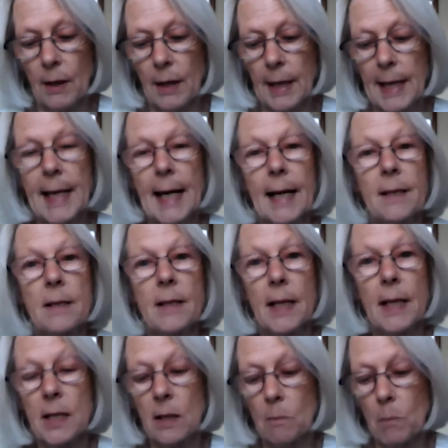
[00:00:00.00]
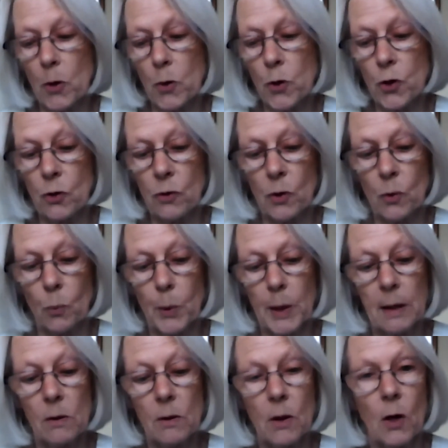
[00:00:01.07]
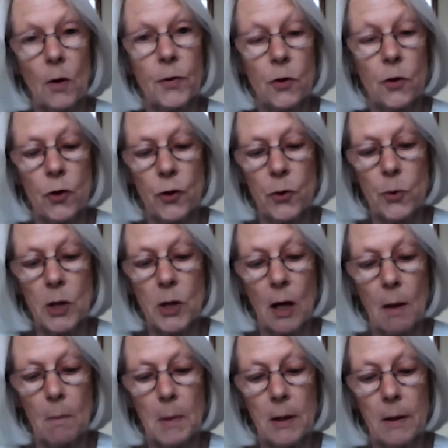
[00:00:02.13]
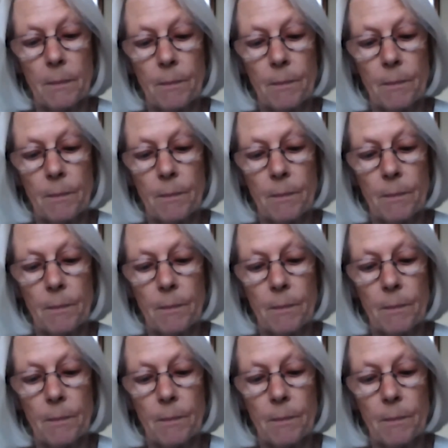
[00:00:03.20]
he had set in motion the wheel of the true Dharma,